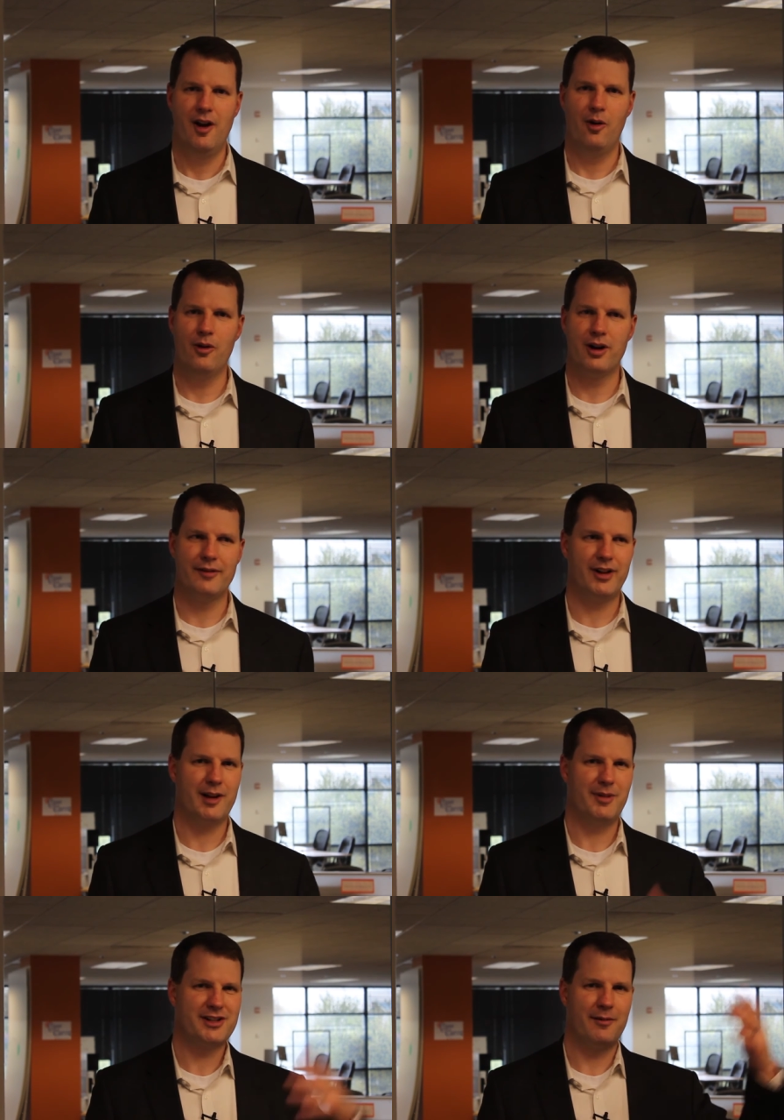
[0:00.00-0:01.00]
or I've got
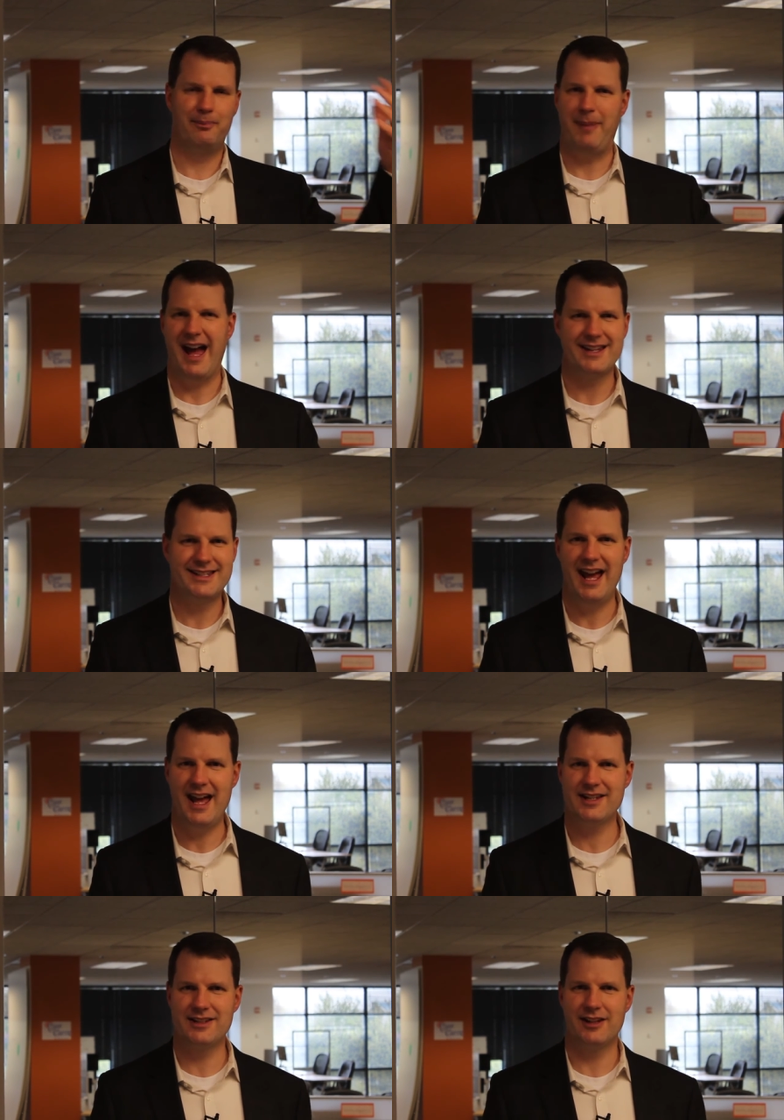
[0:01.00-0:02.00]
a bunch of bad
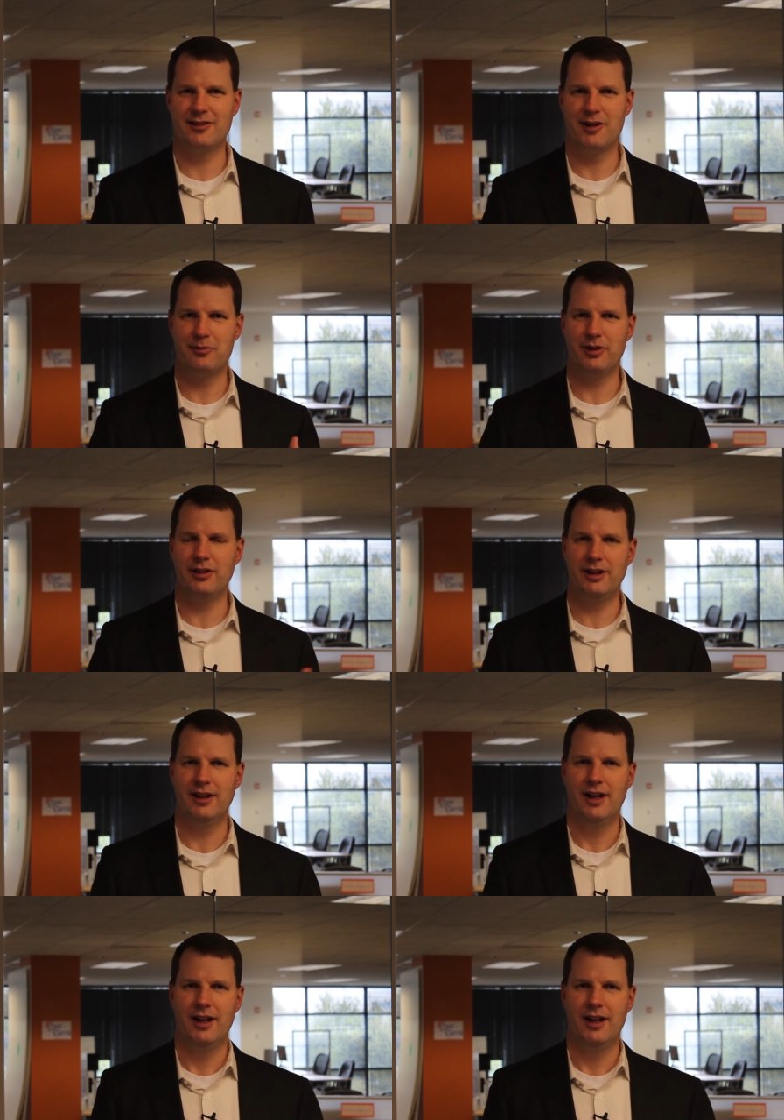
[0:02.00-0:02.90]
tests that, that really